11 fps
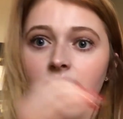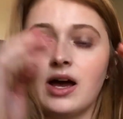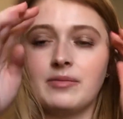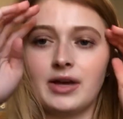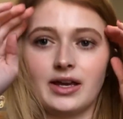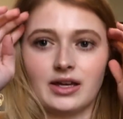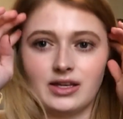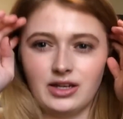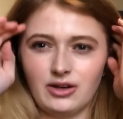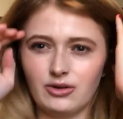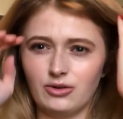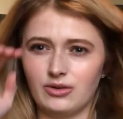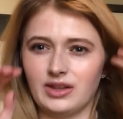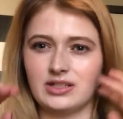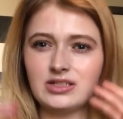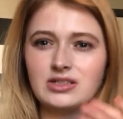I'm like, you know,
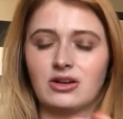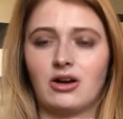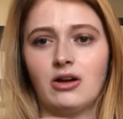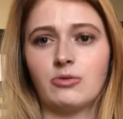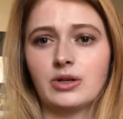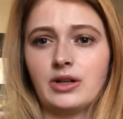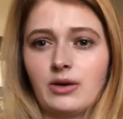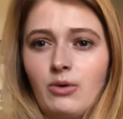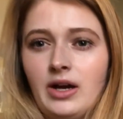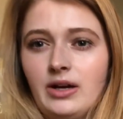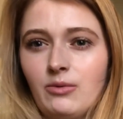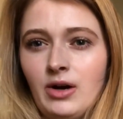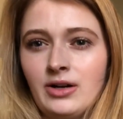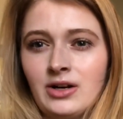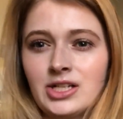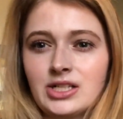that's just awkward. Like, why
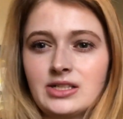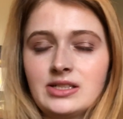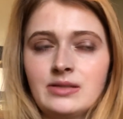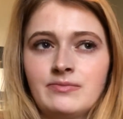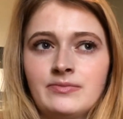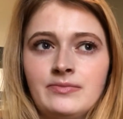not just